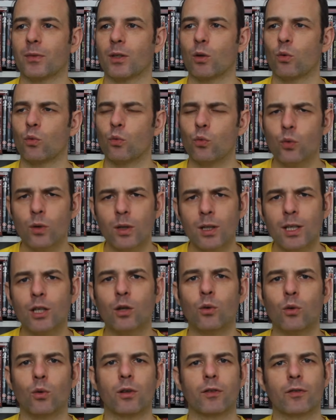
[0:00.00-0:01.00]
really
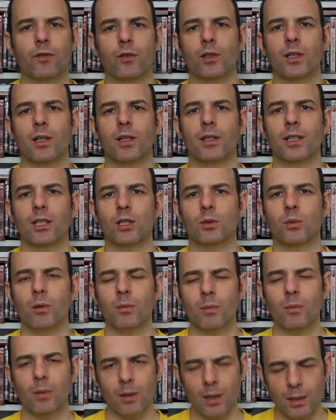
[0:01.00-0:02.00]
going for it in this
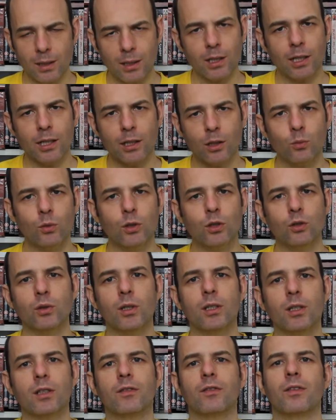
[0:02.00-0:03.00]
one, but in a kind of
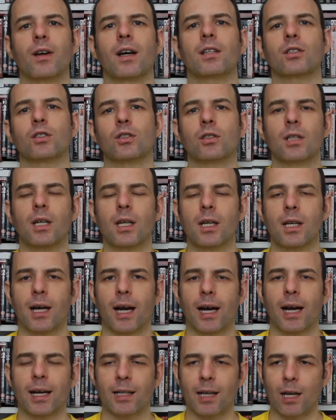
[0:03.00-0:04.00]
restrained fashion.
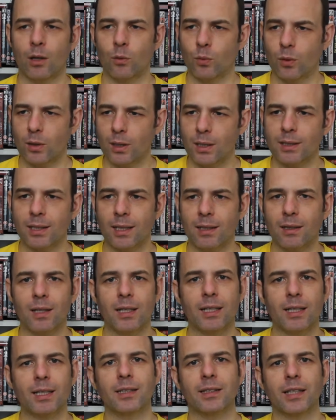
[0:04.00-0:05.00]
I really did
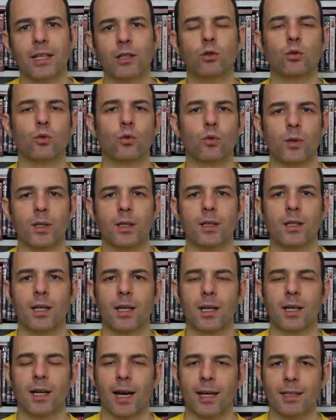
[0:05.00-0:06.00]
like Nigel Green
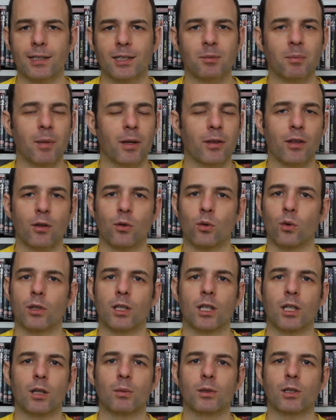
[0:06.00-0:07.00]
as Smith. I thought
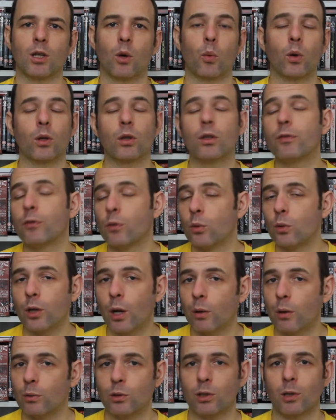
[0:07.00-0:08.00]
he was a wonderful
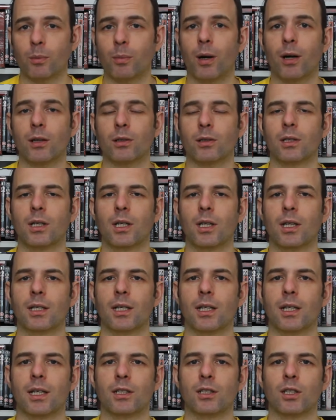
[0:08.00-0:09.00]
counterpart
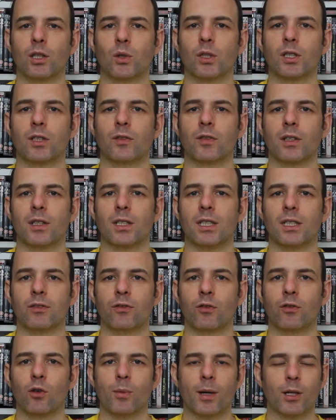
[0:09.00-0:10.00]
to Christopher Lee's
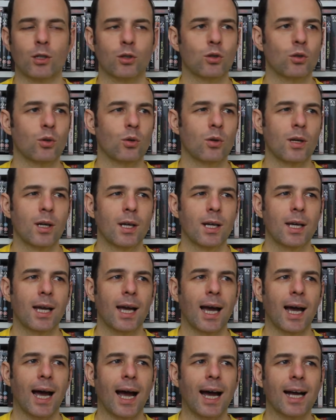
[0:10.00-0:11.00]
Fu Manchu.
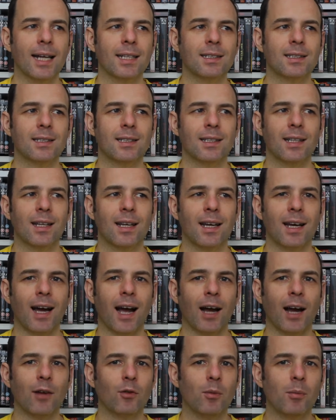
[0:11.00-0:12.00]
And
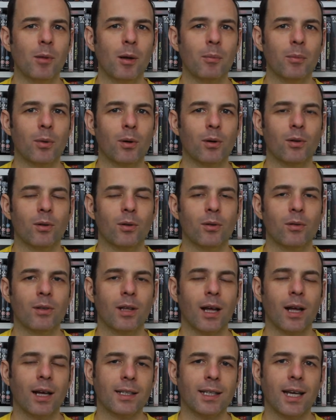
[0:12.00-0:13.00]
I remember
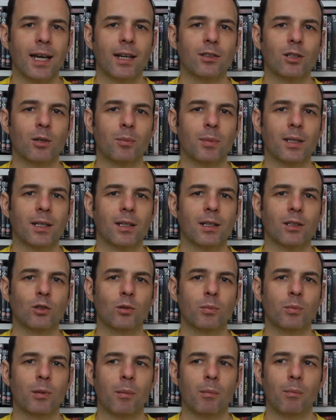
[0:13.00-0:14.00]
that character being a
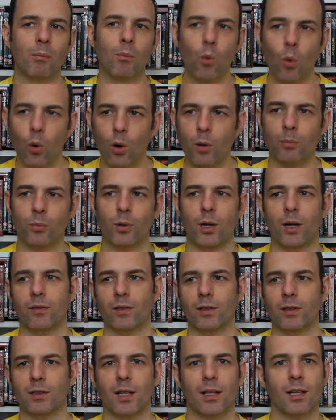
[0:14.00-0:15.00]
little bit more
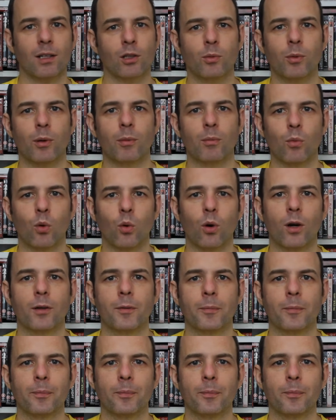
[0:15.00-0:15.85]
prevalent, a little bit more